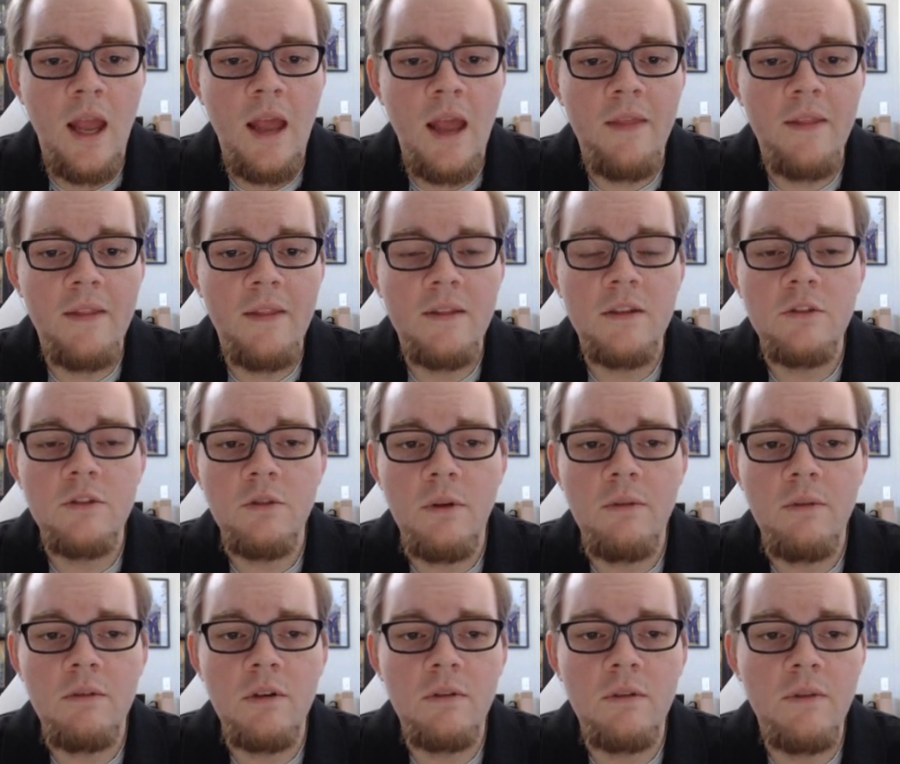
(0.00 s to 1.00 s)
And then the
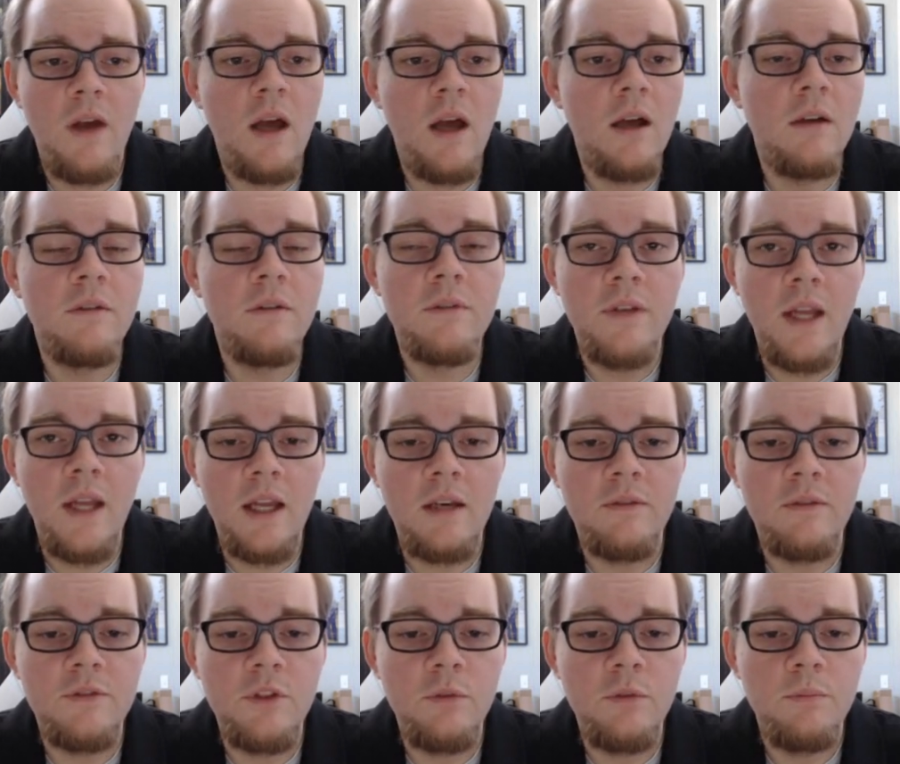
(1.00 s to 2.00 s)
derivative of
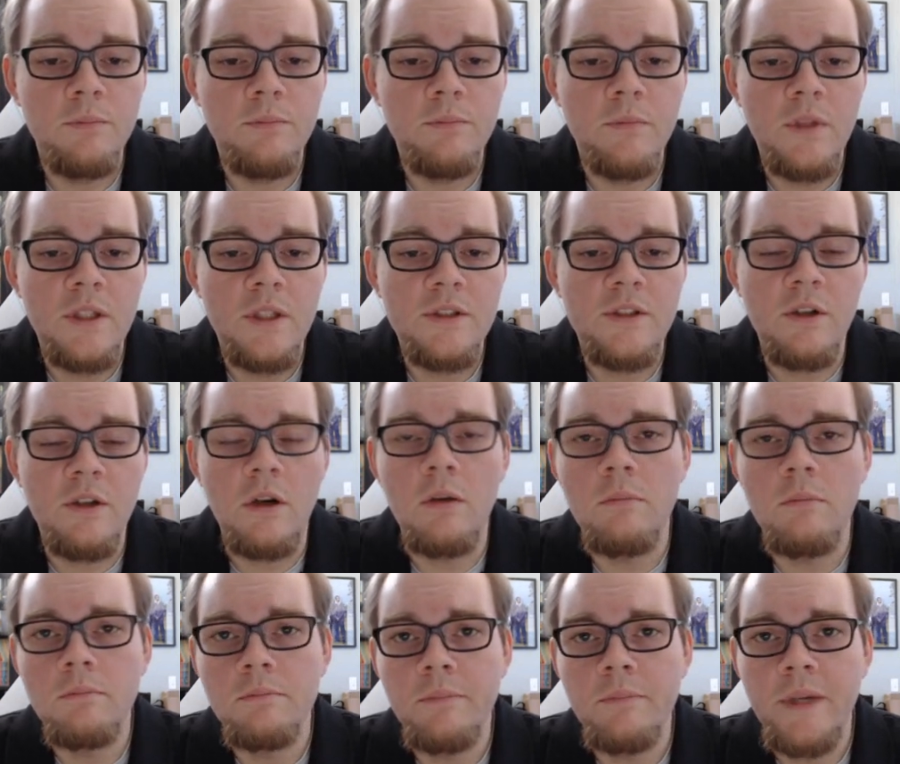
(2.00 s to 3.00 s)
negative 2 is 0,
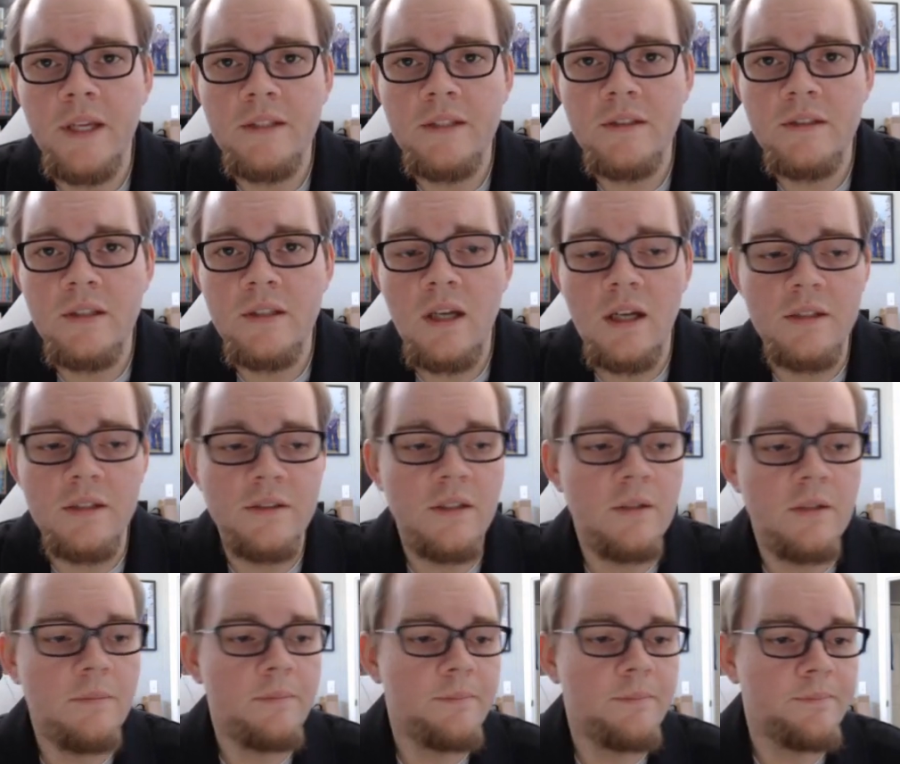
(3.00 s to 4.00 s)
because it's a
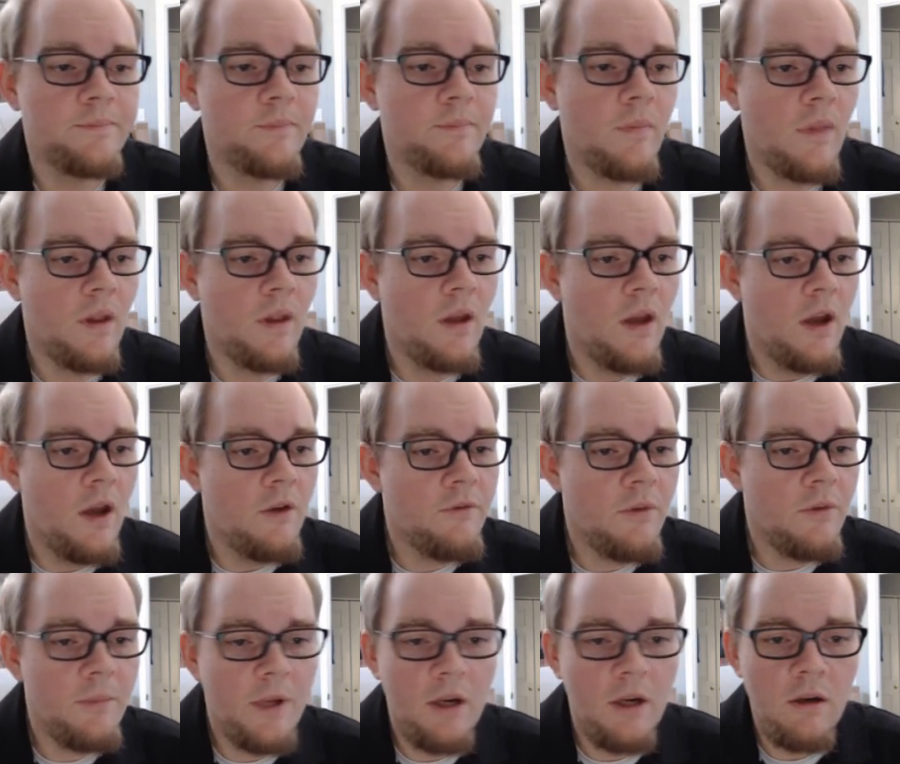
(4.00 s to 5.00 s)
constant.
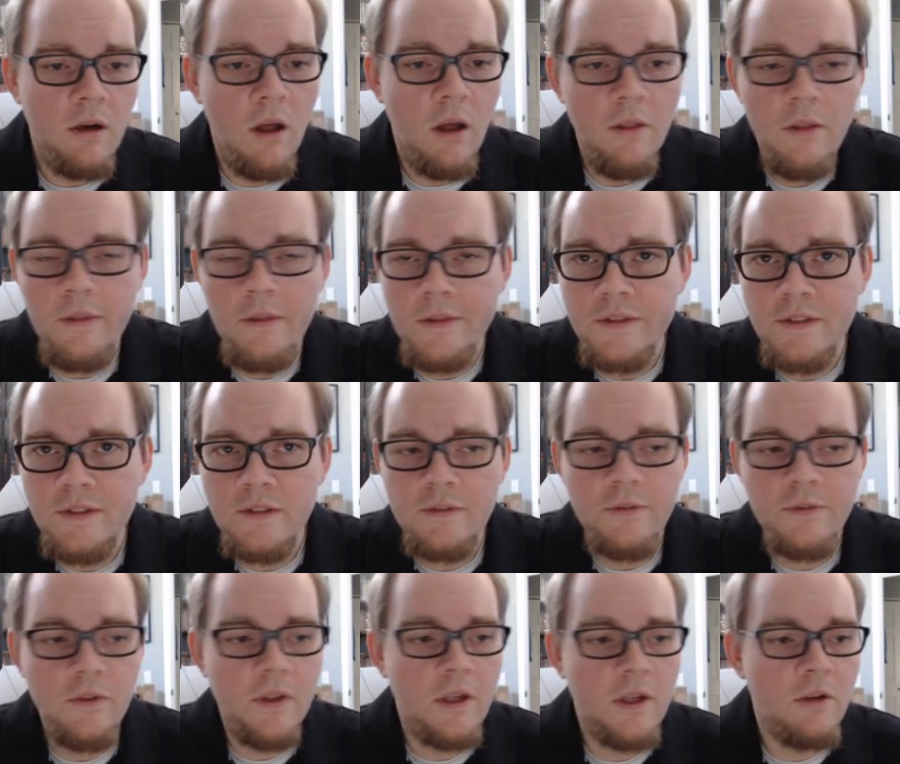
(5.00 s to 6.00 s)
From here, although this is
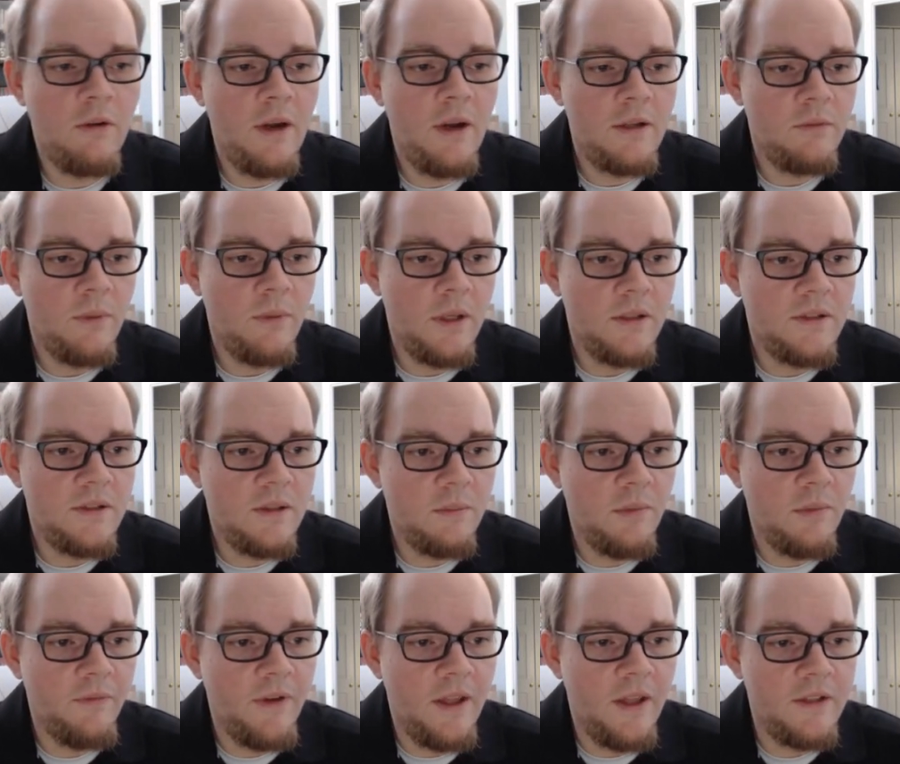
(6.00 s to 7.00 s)
fully correct, we could
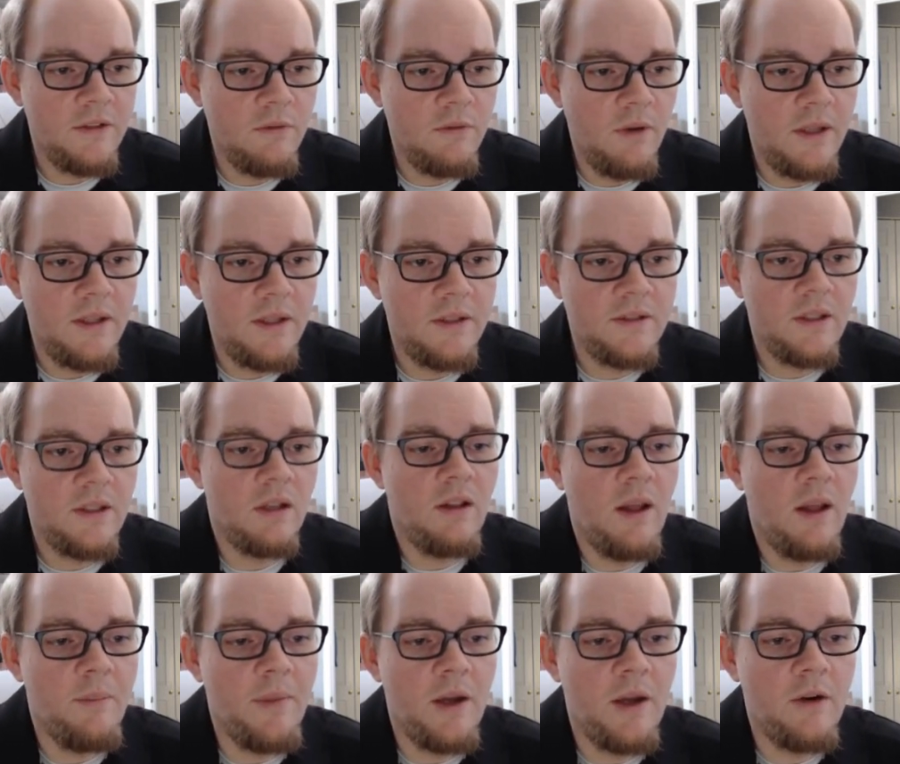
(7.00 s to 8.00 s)
simplify this and write this in a
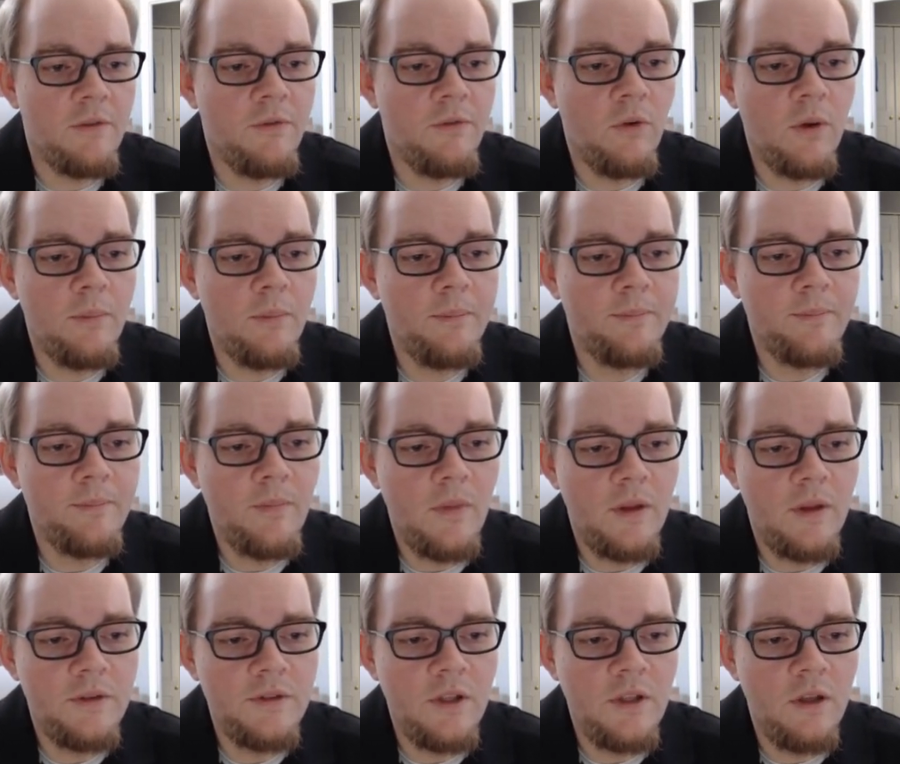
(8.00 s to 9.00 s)
lot better form.
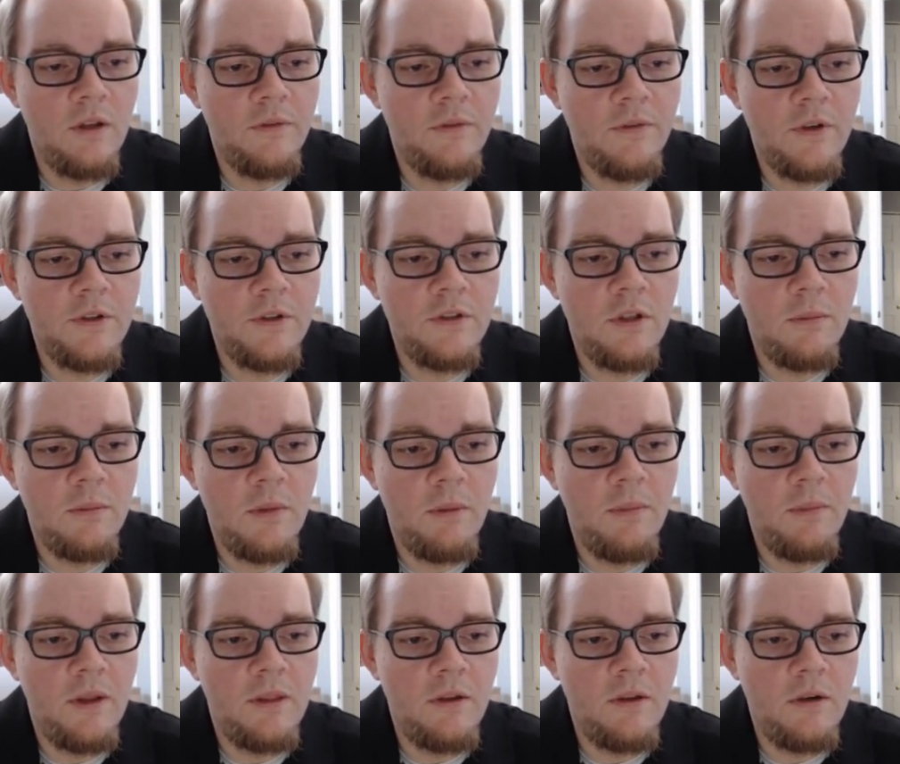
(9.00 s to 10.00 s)
So the first term
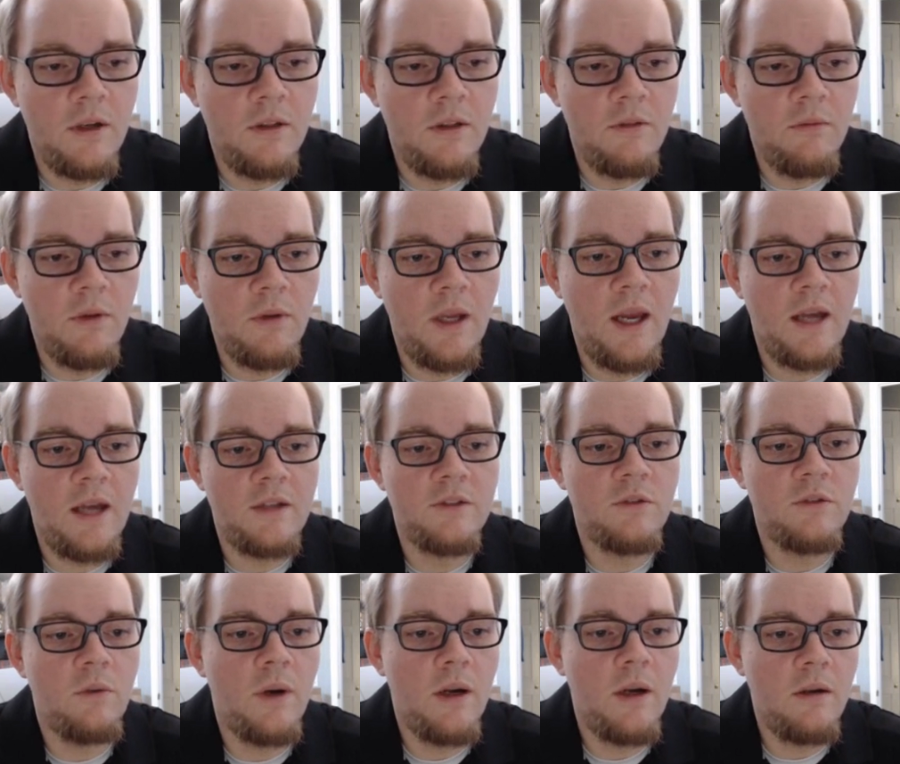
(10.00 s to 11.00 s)
can be 33x
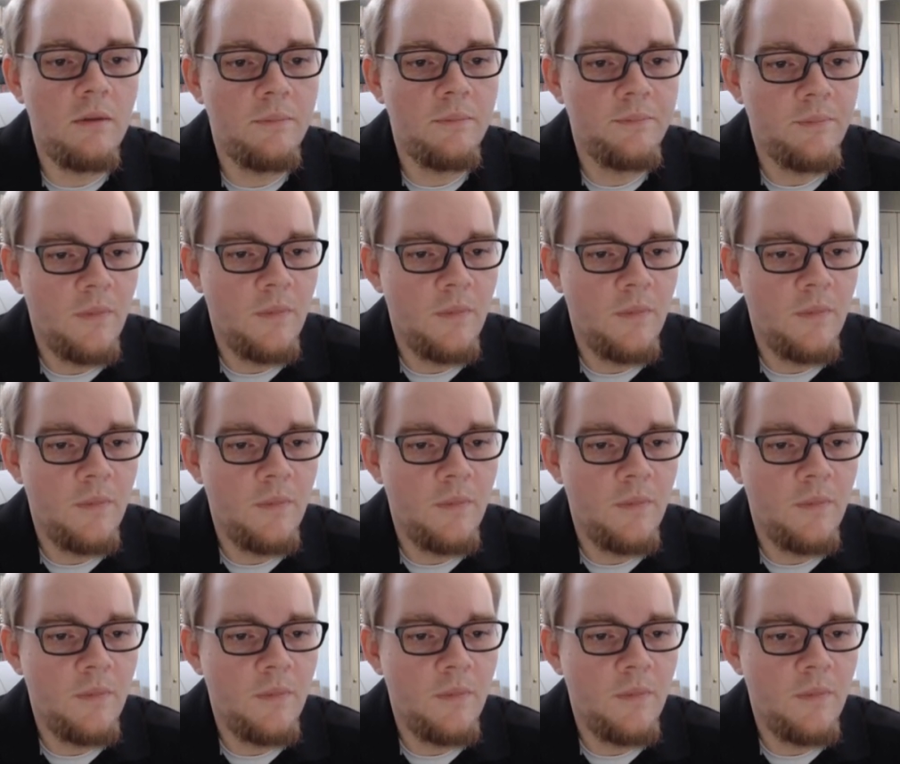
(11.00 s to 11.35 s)
squared.